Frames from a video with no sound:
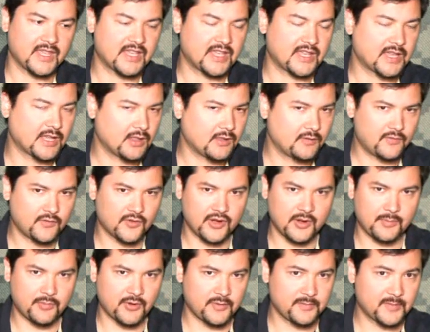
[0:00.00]
in
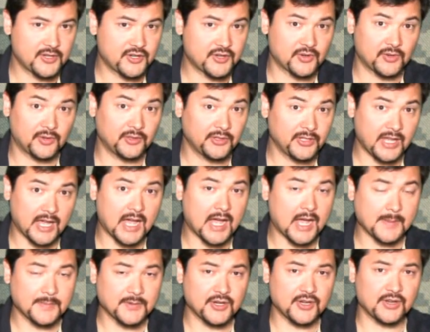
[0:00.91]
California, pretty much your only
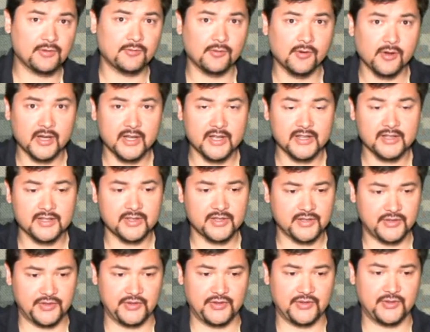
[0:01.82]
option
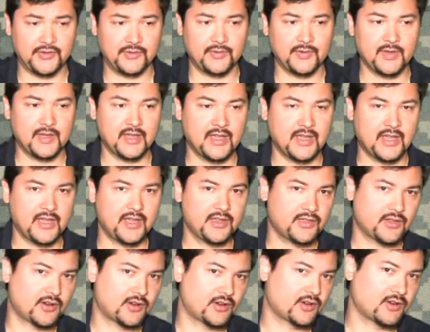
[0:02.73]
was to
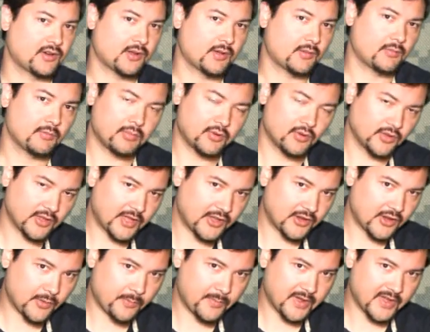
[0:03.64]
either pull
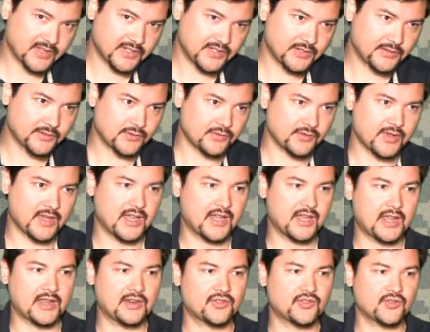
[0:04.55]
out your pistol
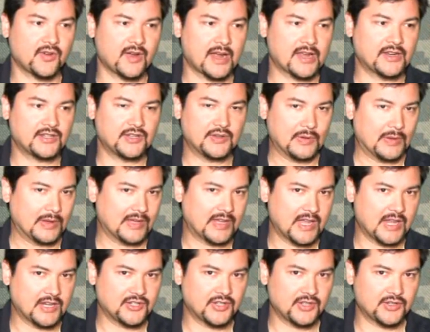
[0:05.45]
and try to
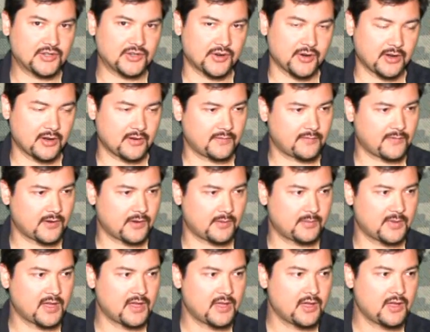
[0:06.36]
engage the target
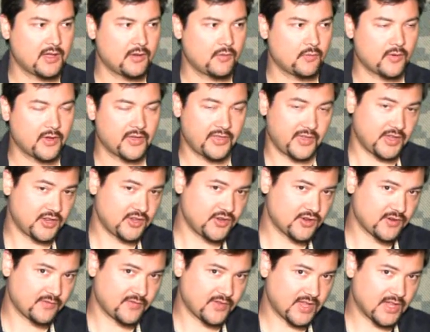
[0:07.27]
from within
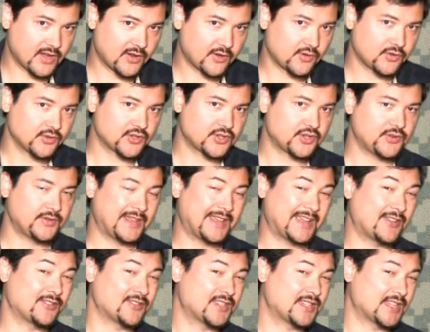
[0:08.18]
your vehicle,
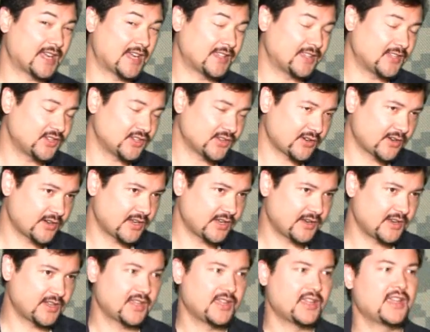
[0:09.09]
shooting outside the
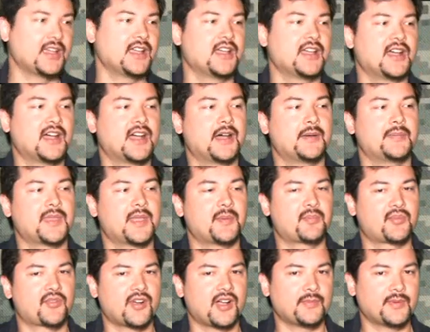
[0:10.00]
target.
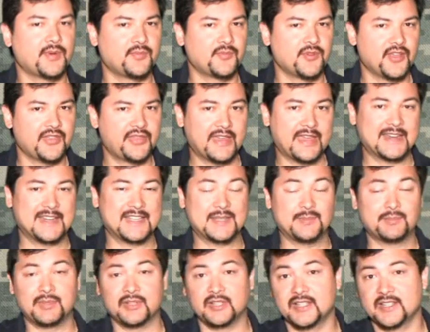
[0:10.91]
The problem with that
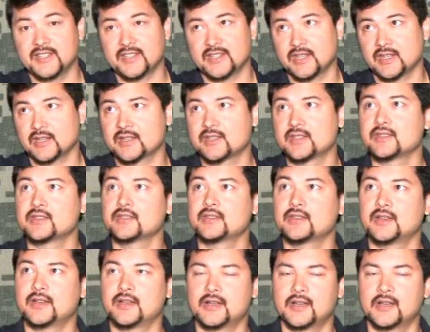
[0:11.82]
is ballistics.